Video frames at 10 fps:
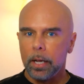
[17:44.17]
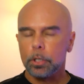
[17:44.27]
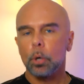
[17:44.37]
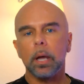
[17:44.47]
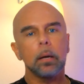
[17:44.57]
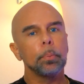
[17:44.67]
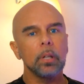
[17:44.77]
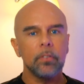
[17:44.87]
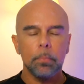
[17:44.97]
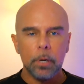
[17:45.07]
It's okay to
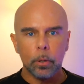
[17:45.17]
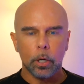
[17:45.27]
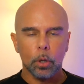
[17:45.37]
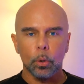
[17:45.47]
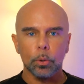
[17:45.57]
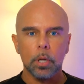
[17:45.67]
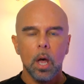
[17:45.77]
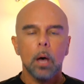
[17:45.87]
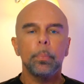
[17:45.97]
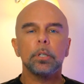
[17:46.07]
believe in miracles,
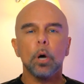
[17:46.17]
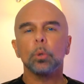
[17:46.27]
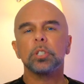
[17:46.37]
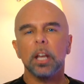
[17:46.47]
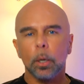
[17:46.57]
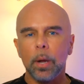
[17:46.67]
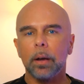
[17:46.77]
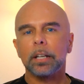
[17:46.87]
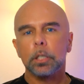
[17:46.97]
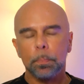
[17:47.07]
but don't sit around
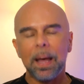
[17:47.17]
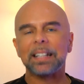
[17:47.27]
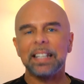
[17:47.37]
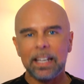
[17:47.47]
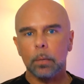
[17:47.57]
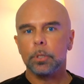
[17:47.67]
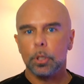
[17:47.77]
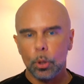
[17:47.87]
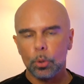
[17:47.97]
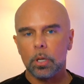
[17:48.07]
expecting Him to
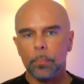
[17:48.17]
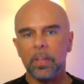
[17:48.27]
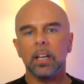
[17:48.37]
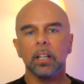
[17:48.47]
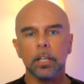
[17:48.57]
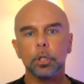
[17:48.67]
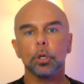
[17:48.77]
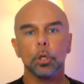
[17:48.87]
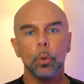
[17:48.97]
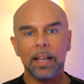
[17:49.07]
do something unless you're
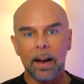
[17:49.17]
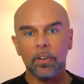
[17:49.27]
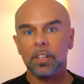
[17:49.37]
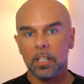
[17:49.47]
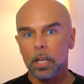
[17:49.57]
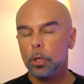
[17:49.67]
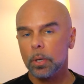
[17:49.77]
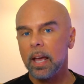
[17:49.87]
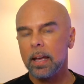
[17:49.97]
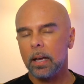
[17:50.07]
doing everything that you
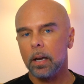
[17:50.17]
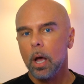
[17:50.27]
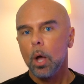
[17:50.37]
can.